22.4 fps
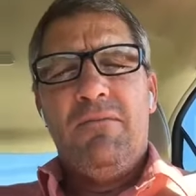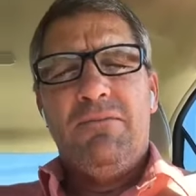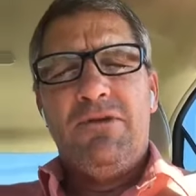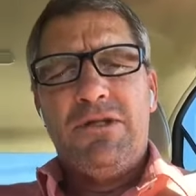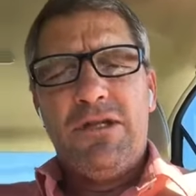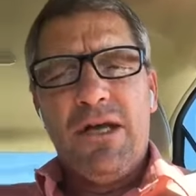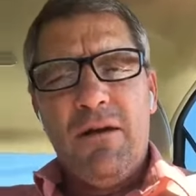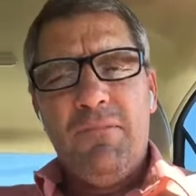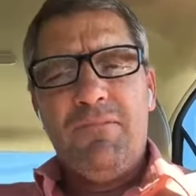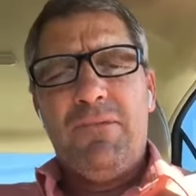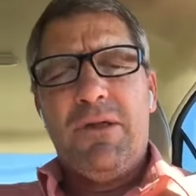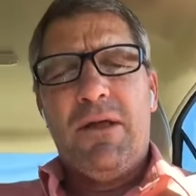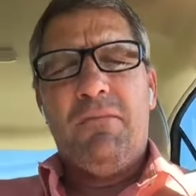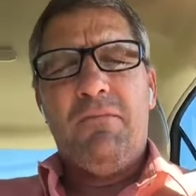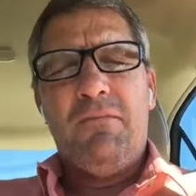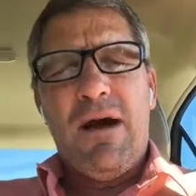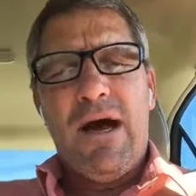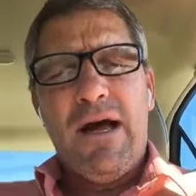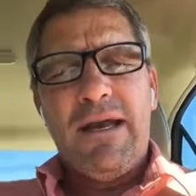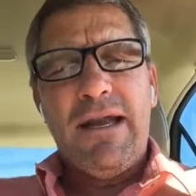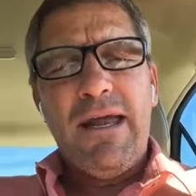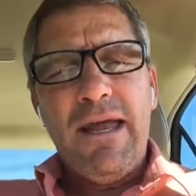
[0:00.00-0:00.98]

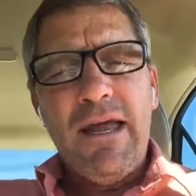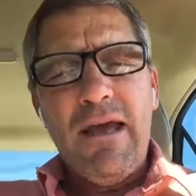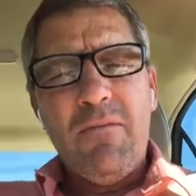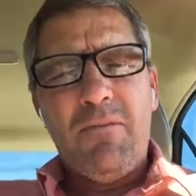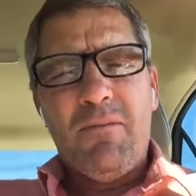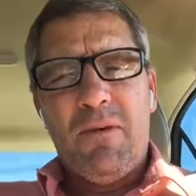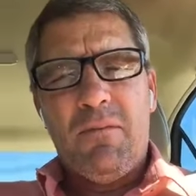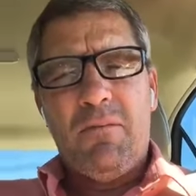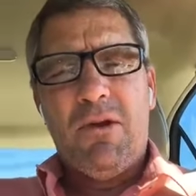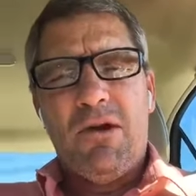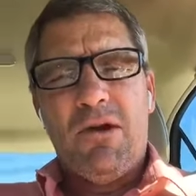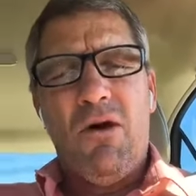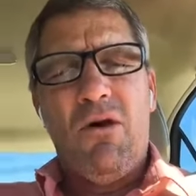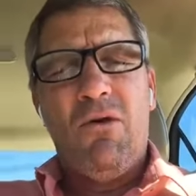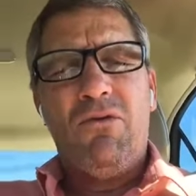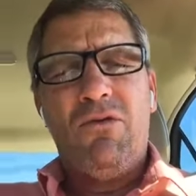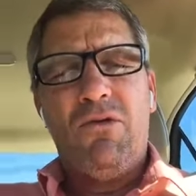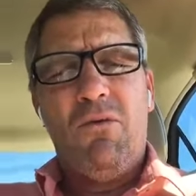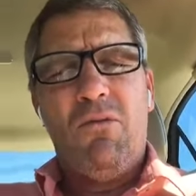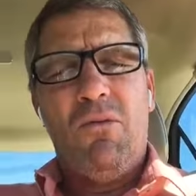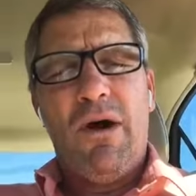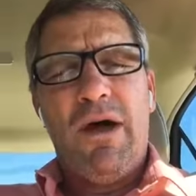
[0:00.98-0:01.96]
Something might help them
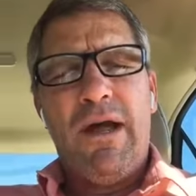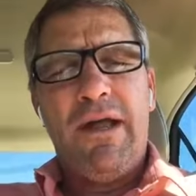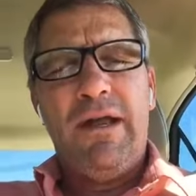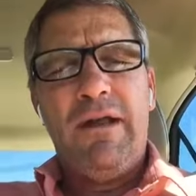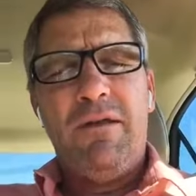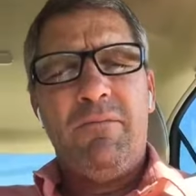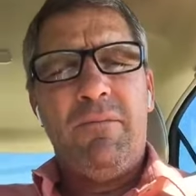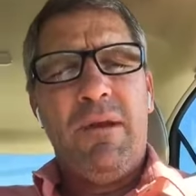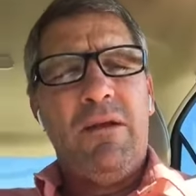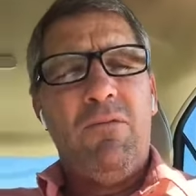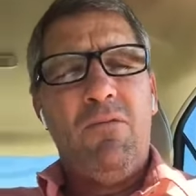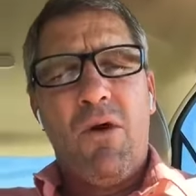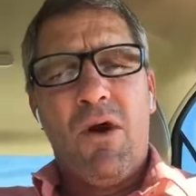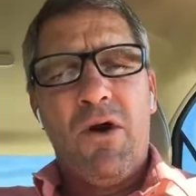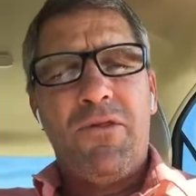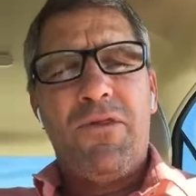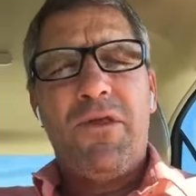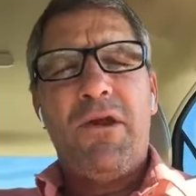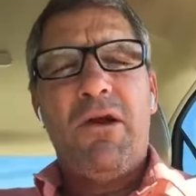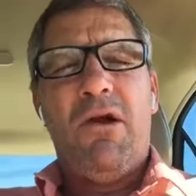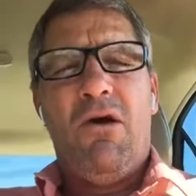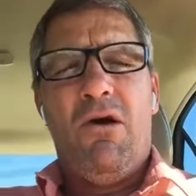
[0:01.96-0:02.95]
along the way. It's been
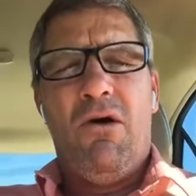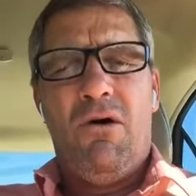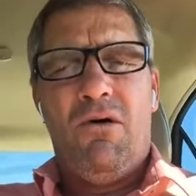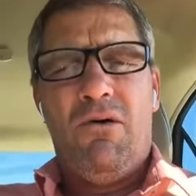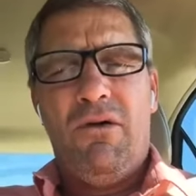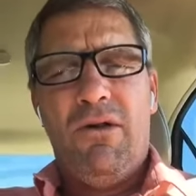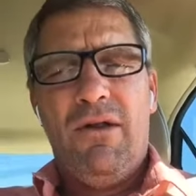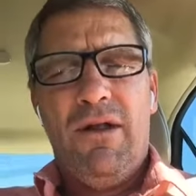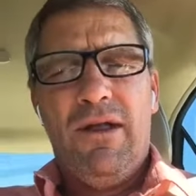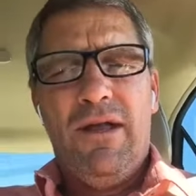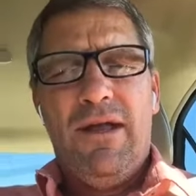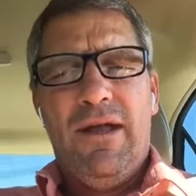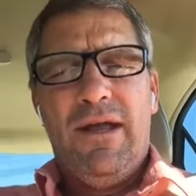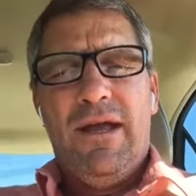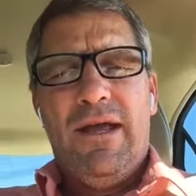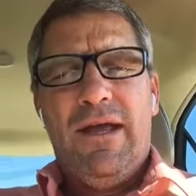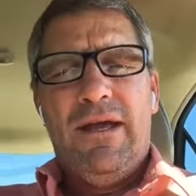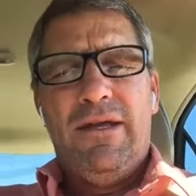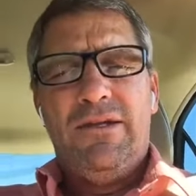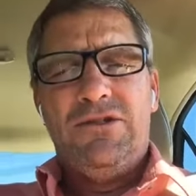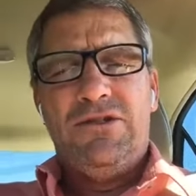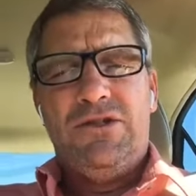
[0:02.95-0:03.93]
worth it all.
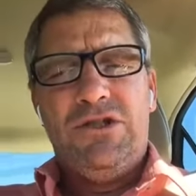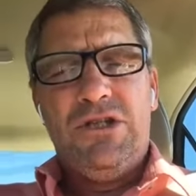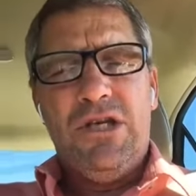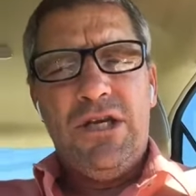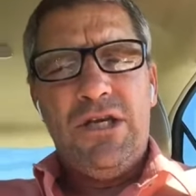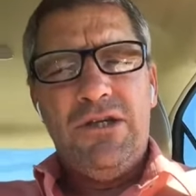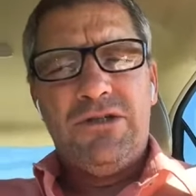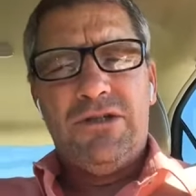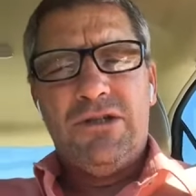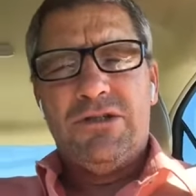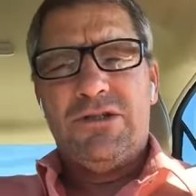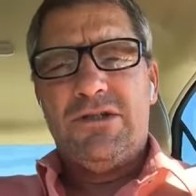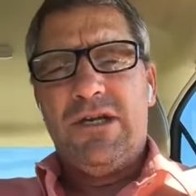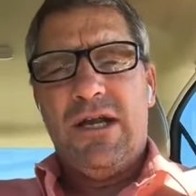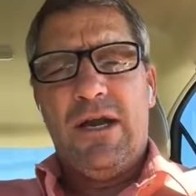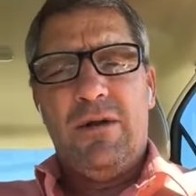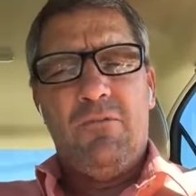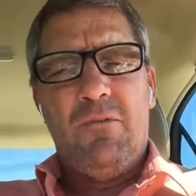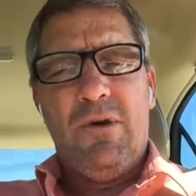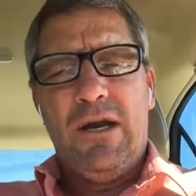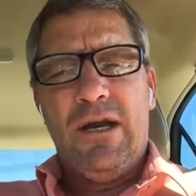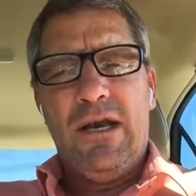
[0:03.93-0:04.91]
In Jesus'
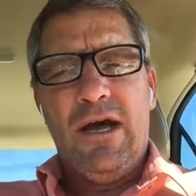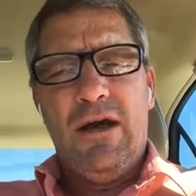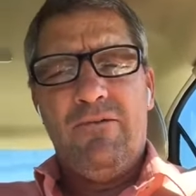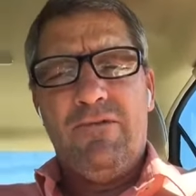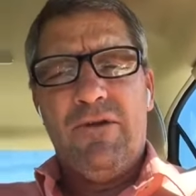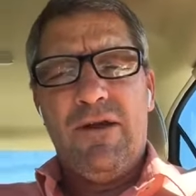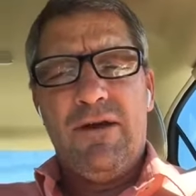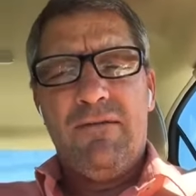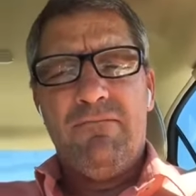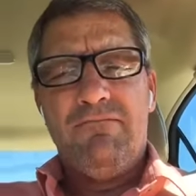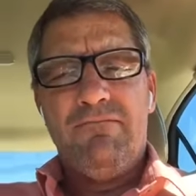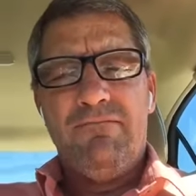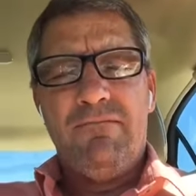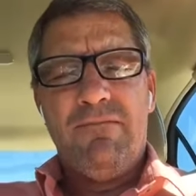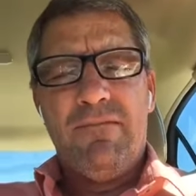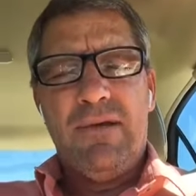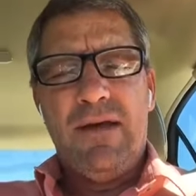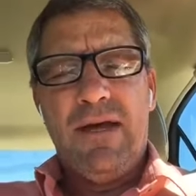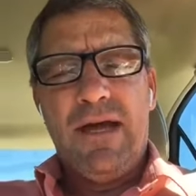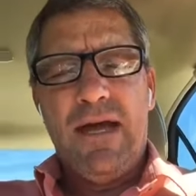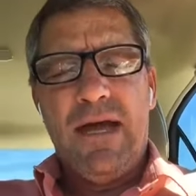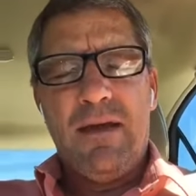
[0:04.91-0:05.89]
name, we love you.
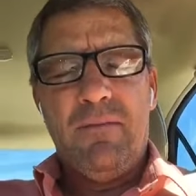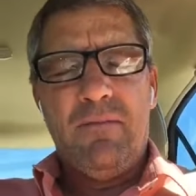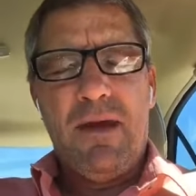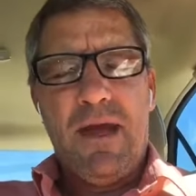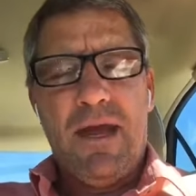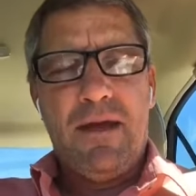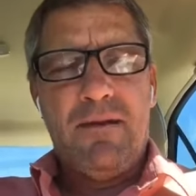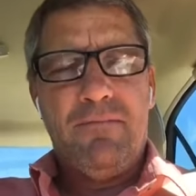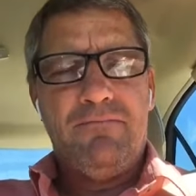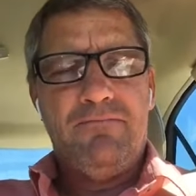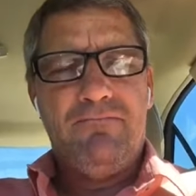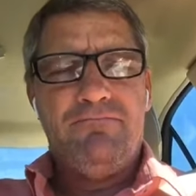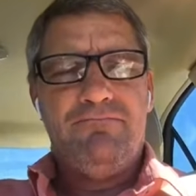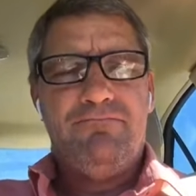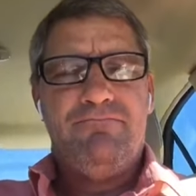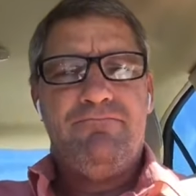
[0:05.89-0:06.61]
Amen.